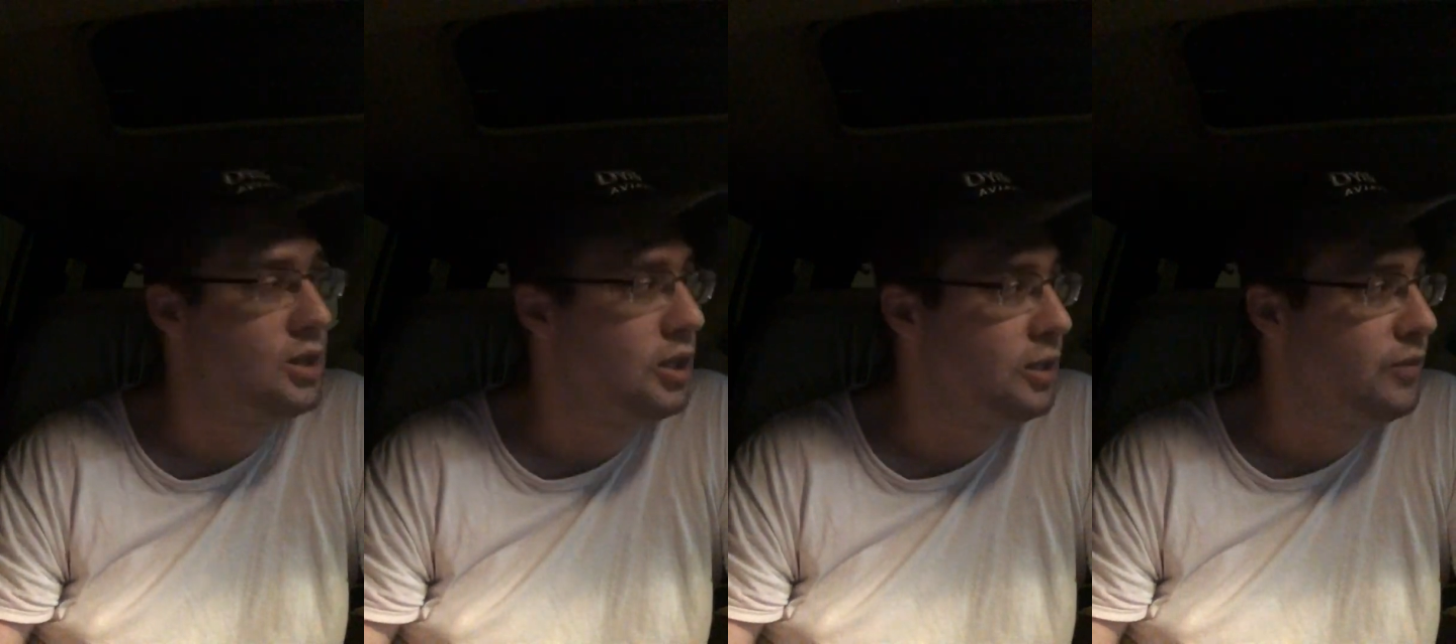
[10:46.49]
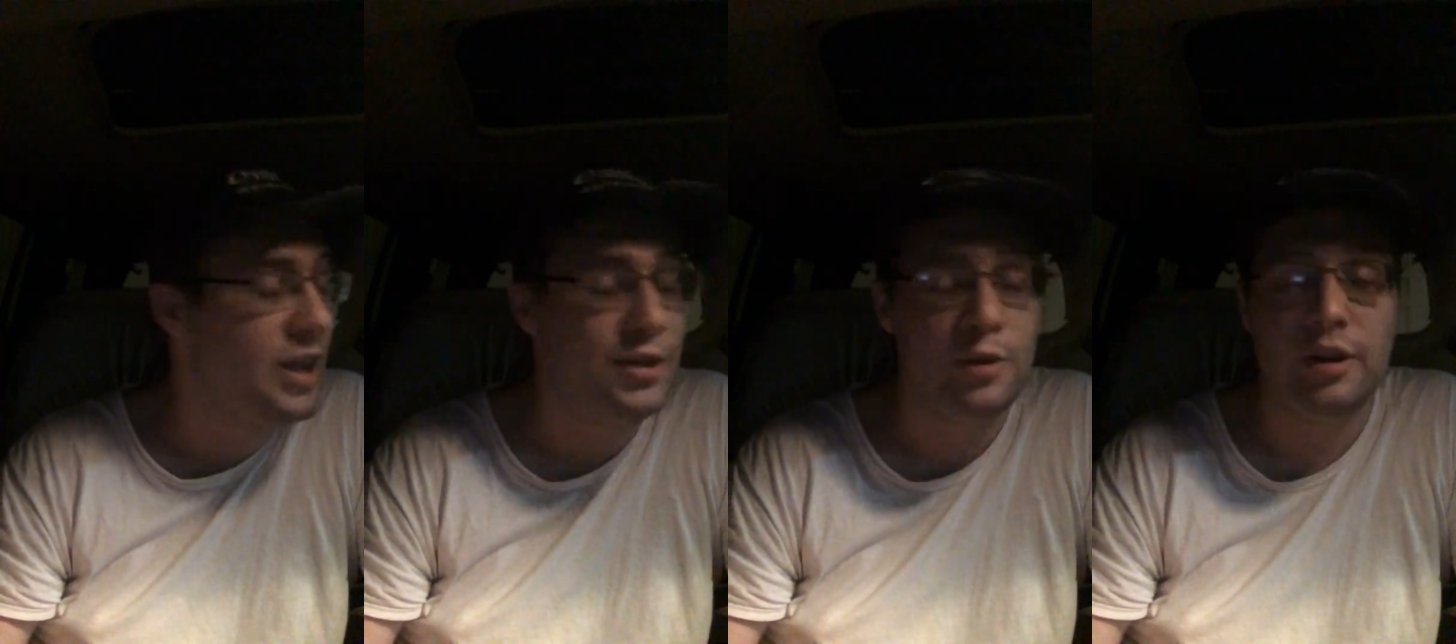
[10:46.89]
if I
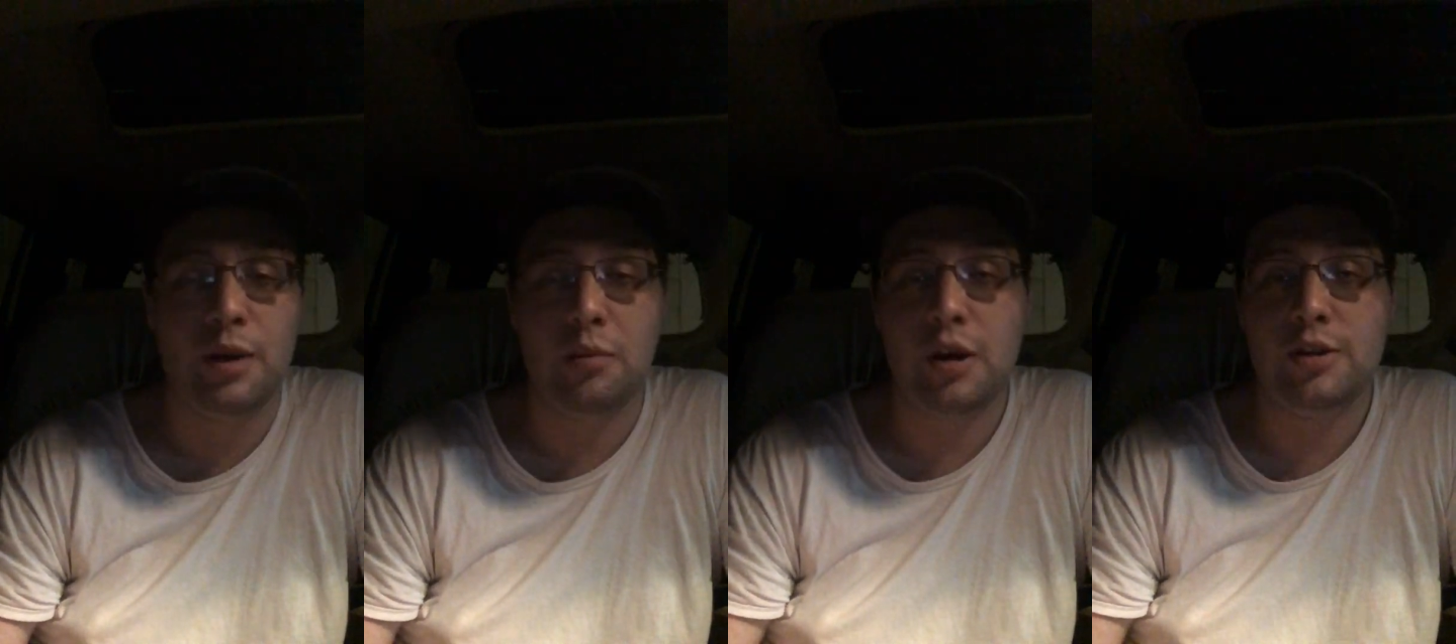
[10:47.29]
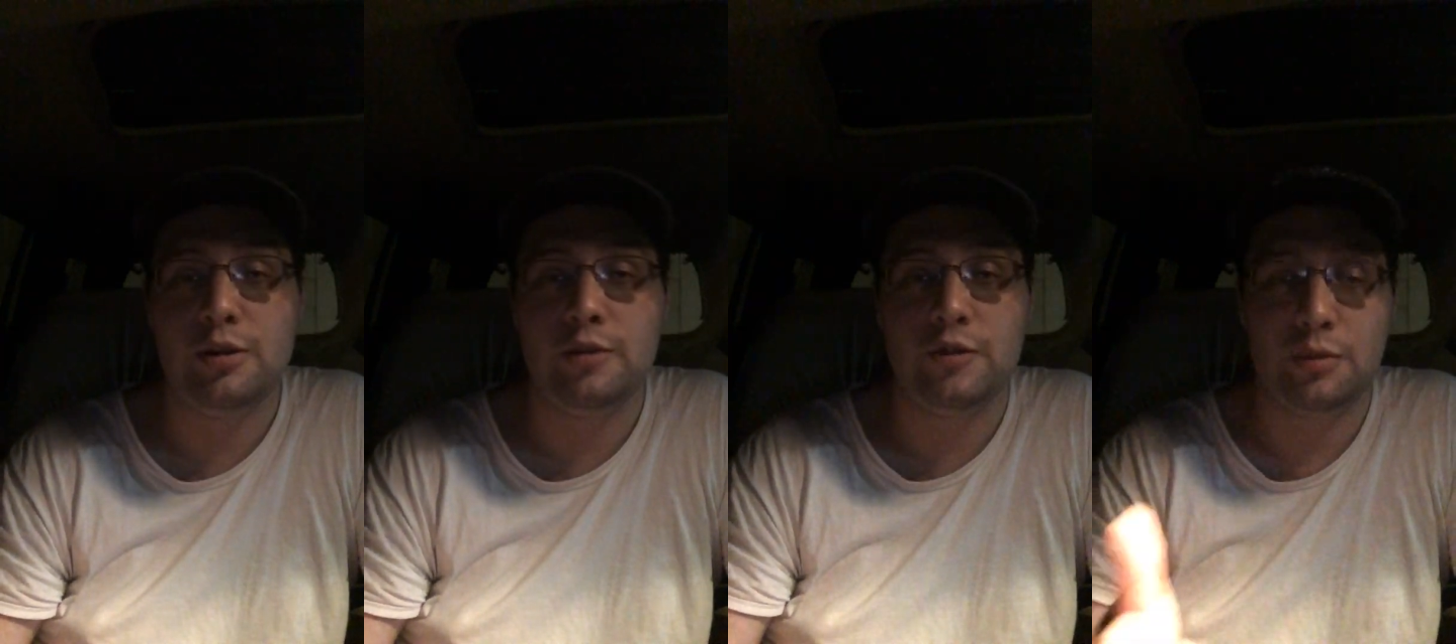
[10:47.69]
do it, I'll probably
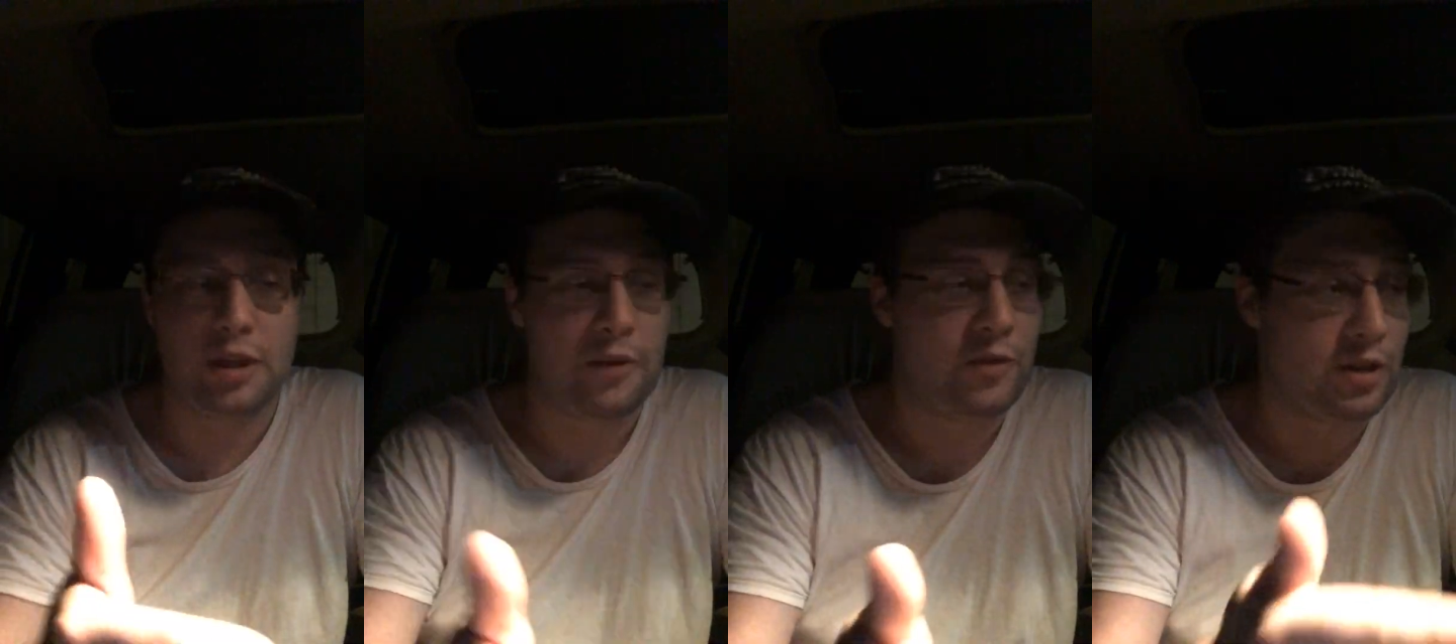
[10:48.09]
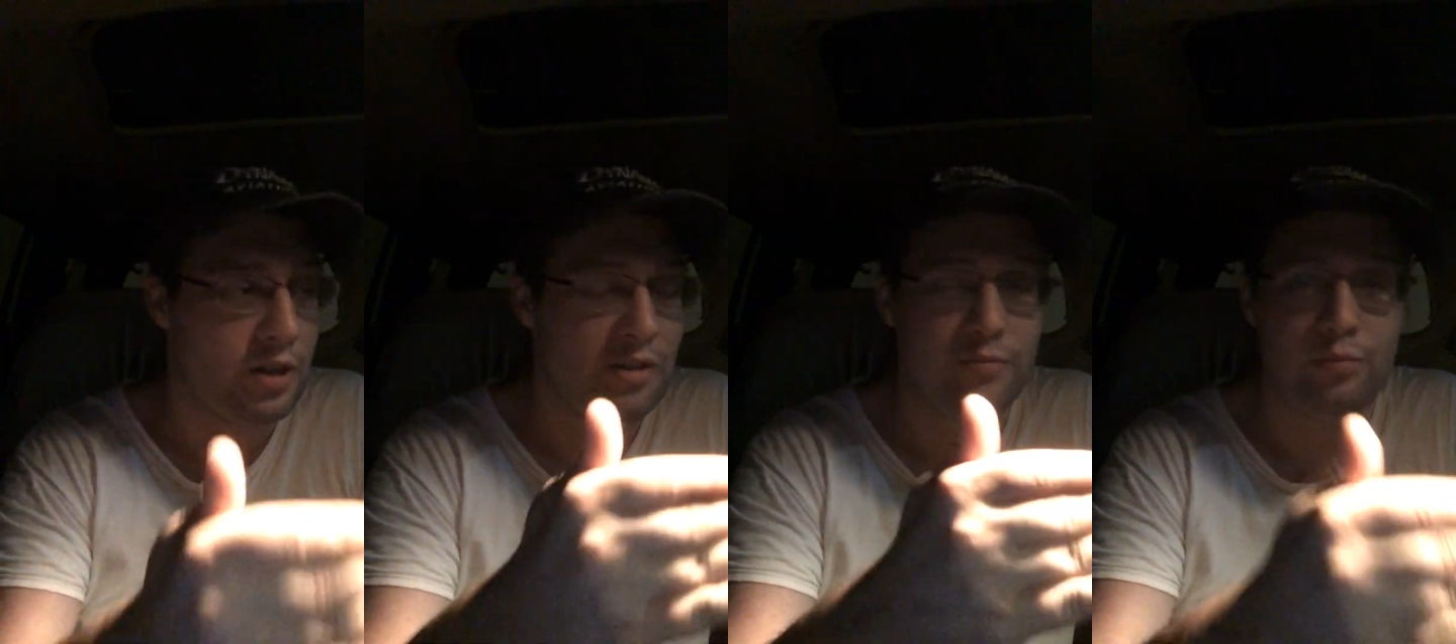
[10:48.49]
do it from the comfort of